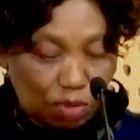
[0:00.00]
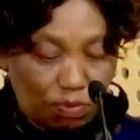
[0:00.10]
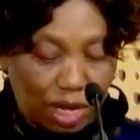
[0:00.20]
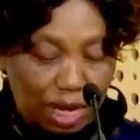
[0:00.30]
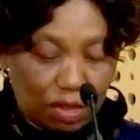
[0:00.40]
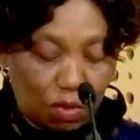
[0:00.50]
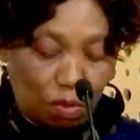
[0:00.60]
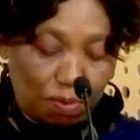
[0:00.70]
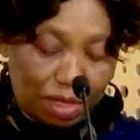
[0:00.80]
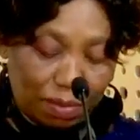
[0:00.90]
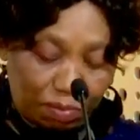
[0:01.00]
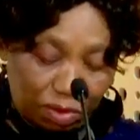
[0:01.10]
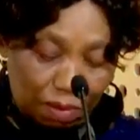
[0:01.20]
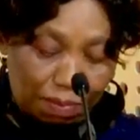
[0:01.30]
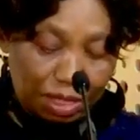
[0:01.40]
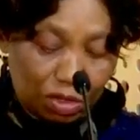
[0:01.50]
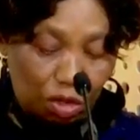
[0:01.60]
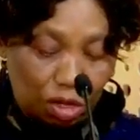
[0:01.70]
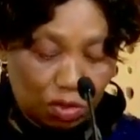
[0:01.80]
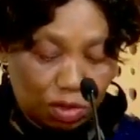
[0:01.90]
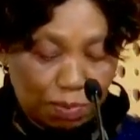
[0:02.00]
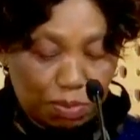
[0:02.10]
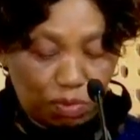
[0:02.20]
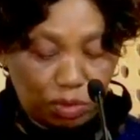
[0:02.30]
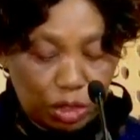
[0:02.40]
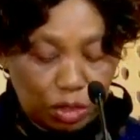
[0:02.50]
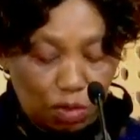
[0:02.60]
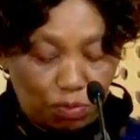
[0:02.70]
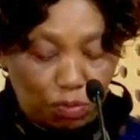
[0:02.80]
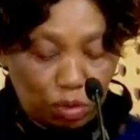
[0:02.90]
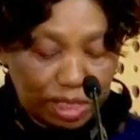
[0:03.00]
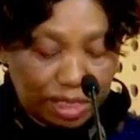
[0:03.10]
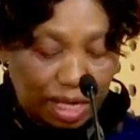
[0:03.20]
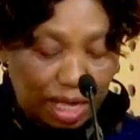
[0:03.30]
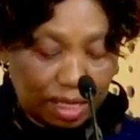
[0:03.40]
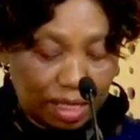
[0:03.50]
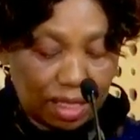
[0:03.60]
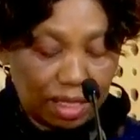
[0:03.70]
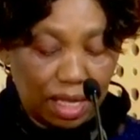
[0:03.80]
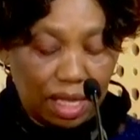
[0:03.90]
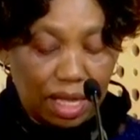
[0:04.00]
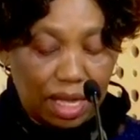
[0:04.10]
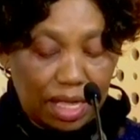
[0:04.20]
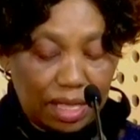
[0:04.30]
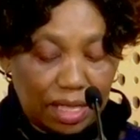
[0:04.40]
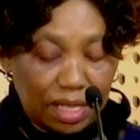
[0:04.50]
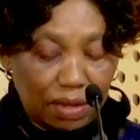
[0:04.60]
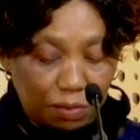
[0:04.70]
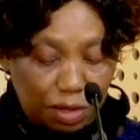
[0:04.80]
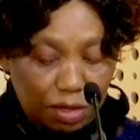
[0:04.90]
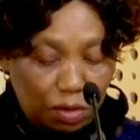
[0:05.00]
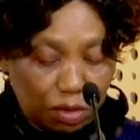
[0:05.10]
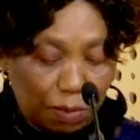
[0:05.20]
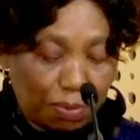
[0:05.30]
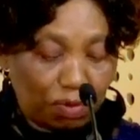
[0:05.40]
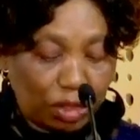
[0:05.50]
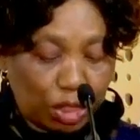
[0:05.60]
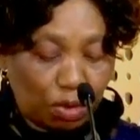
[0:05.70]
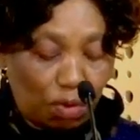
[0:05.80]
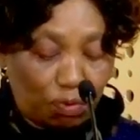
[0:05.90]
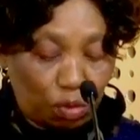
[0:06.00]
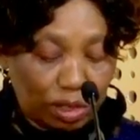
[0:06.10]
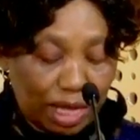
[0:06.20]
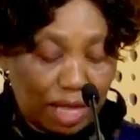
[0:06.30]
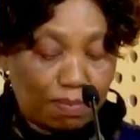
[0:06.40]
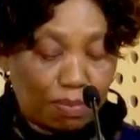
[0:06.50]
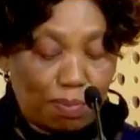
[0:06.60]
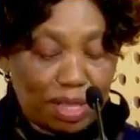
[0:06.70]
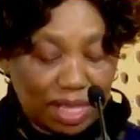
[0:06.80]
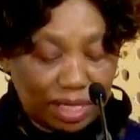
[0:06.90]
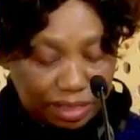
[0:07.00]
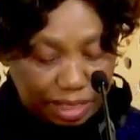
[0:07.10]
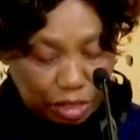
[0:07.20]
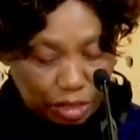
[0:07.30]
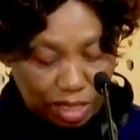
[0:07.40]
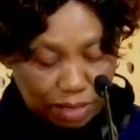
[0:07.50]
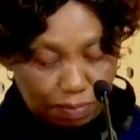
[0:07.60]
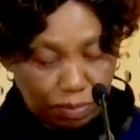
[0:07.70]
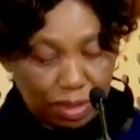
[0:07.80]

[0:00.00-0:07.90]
of classrooms, but also the provision of water tanks and the provision of water and proper sanitations.